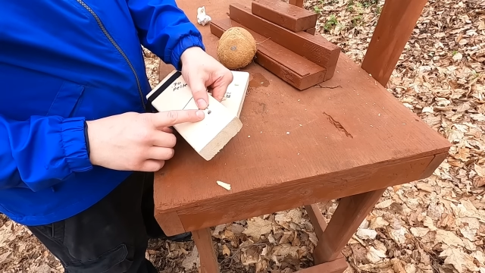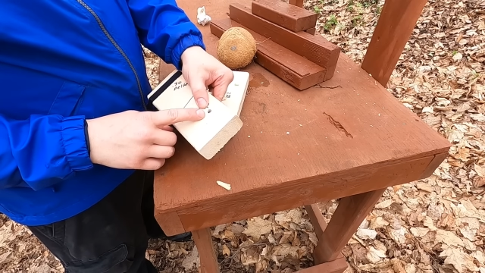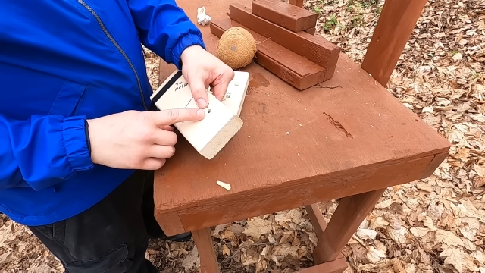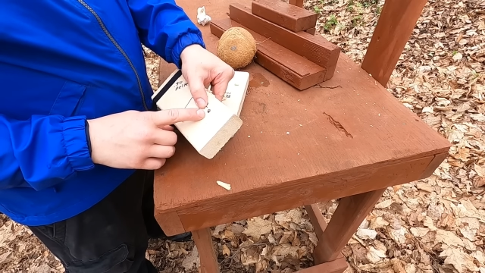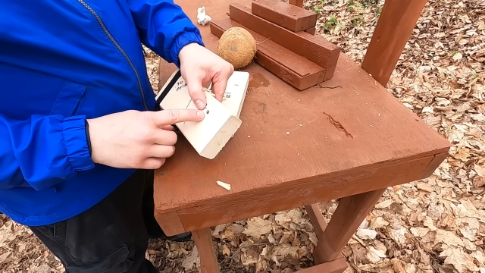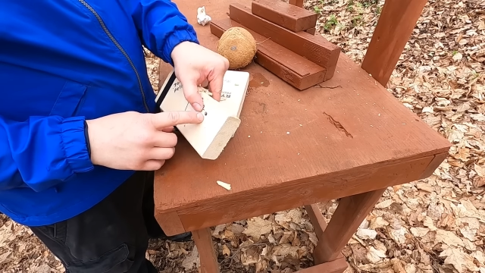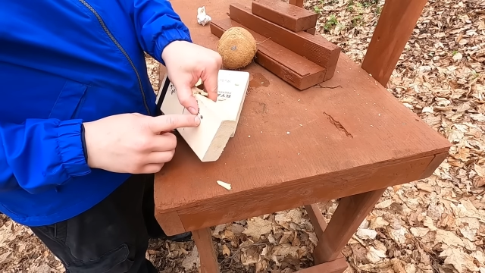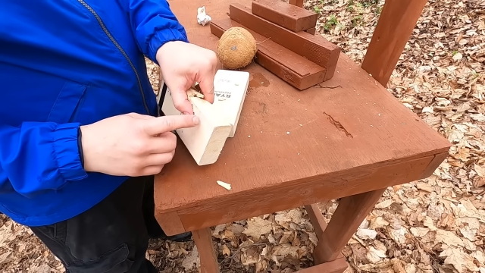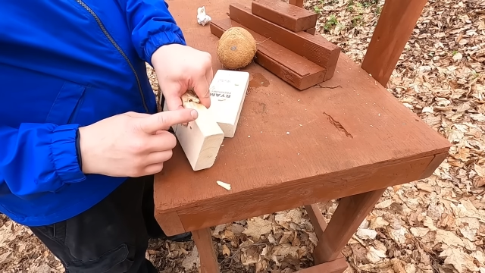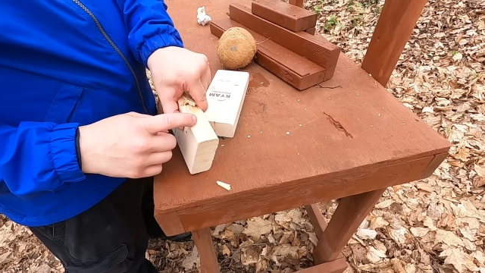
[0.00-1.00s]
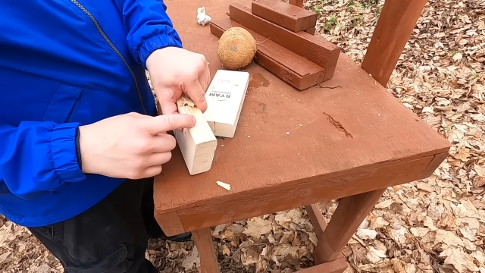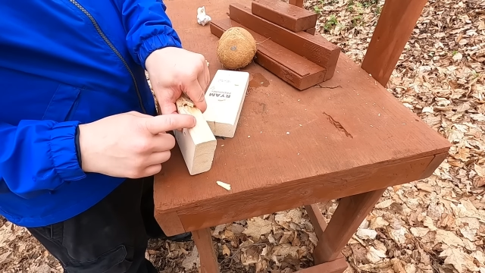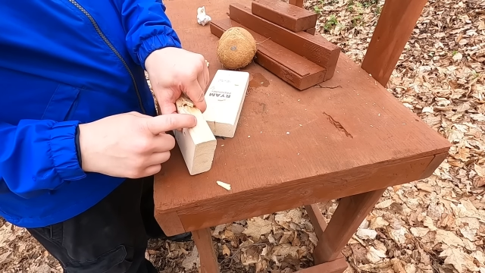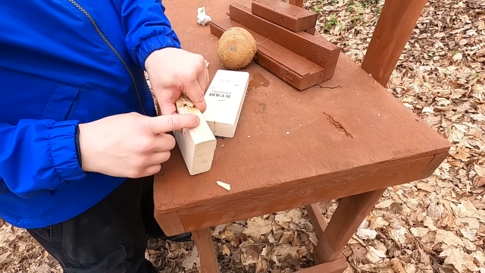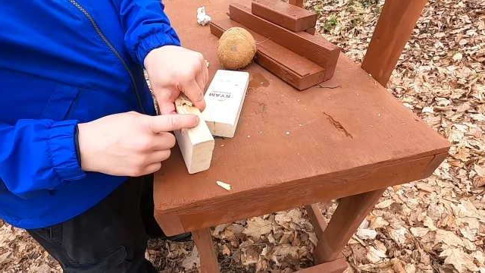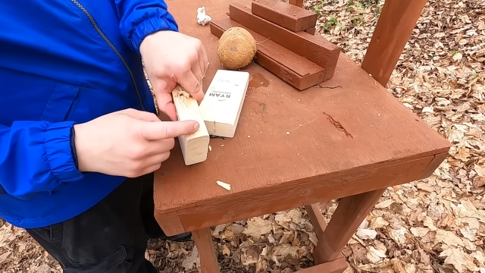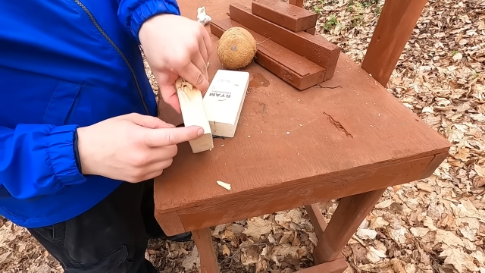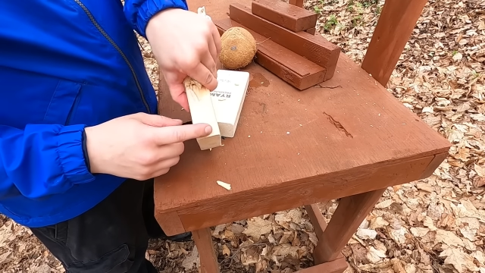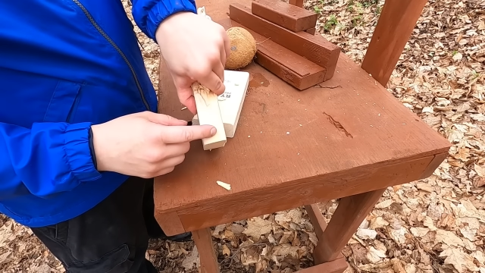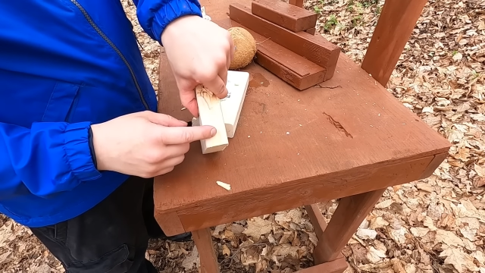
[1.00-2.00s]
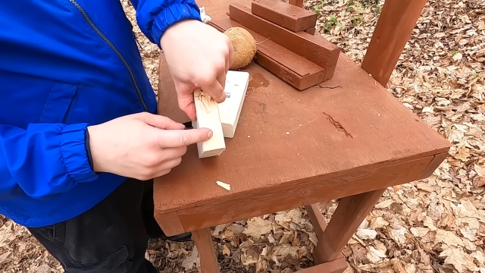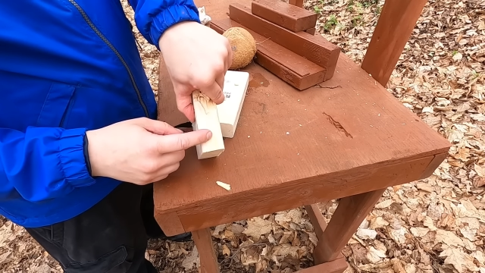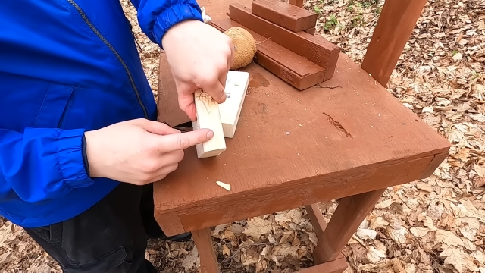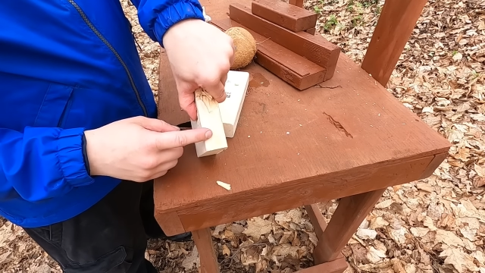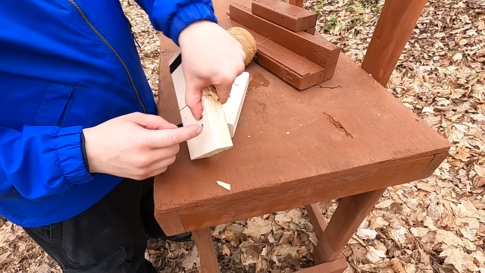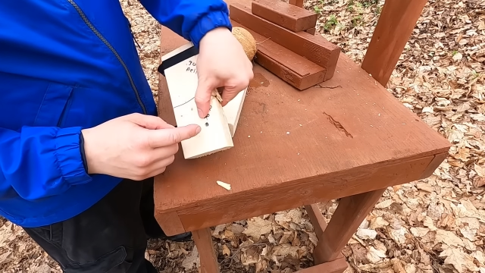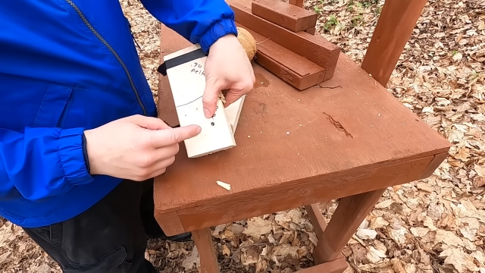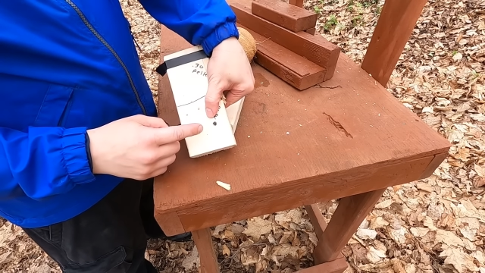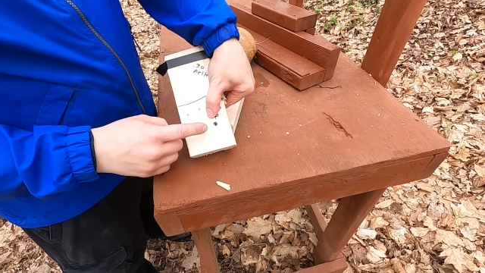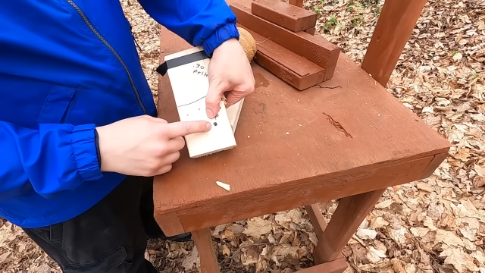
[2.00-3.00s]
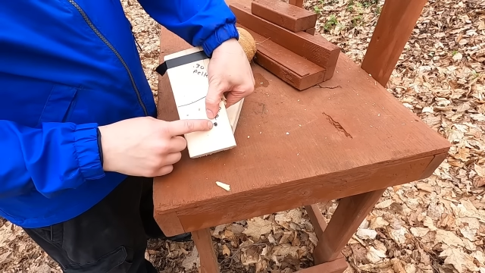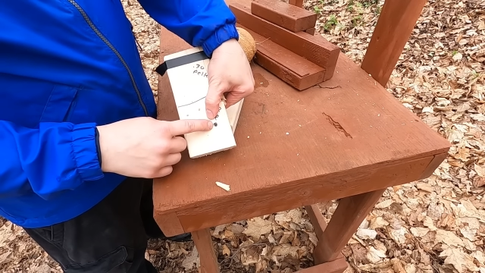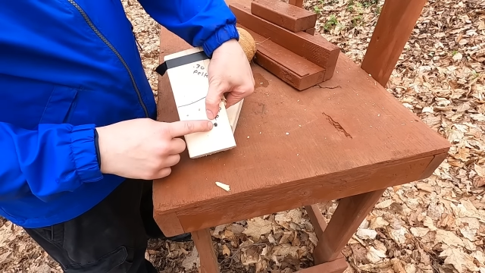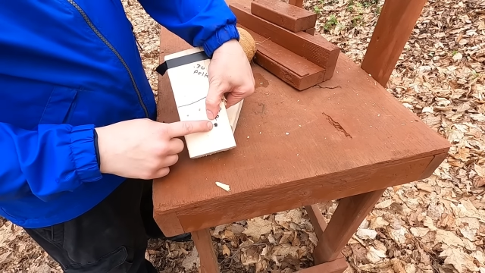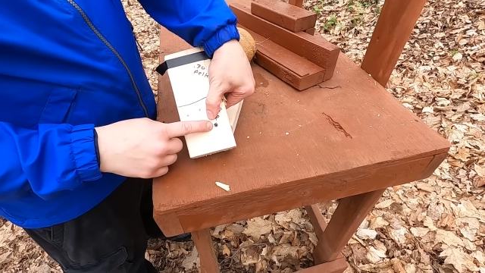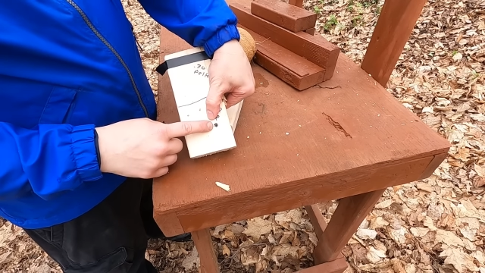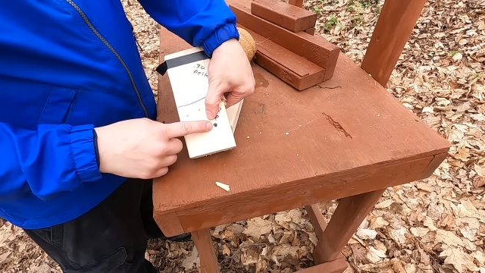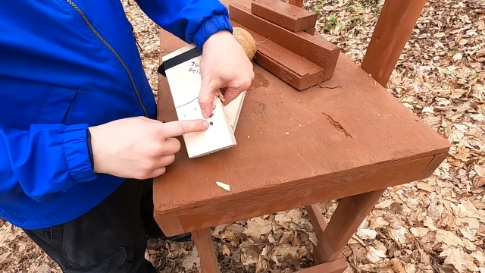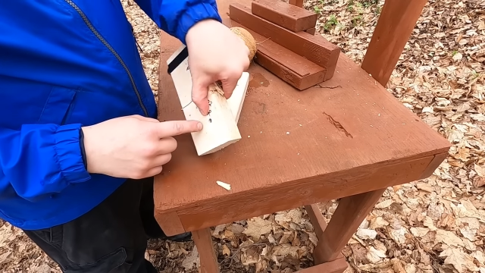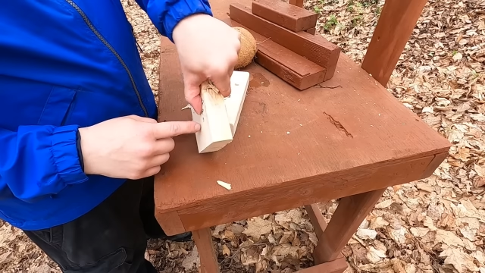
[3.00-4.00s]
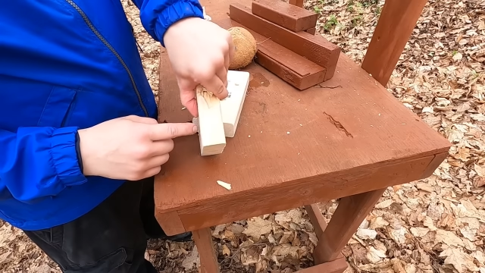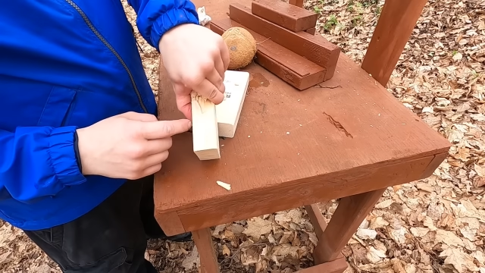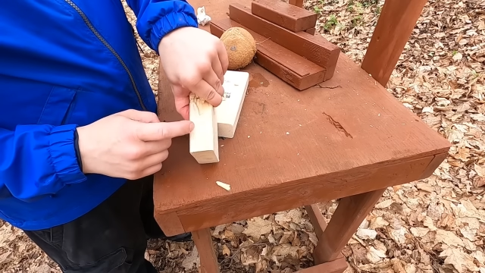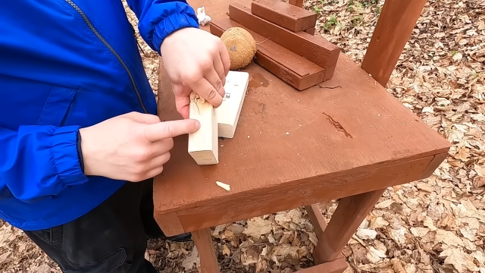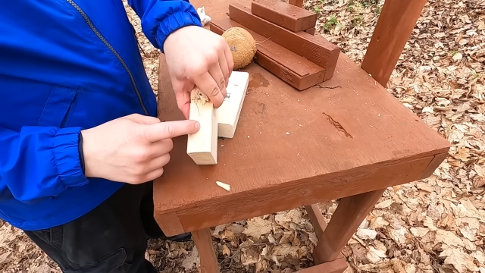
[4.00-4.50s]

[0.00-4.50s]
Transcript: Nobody's mouth can be seen.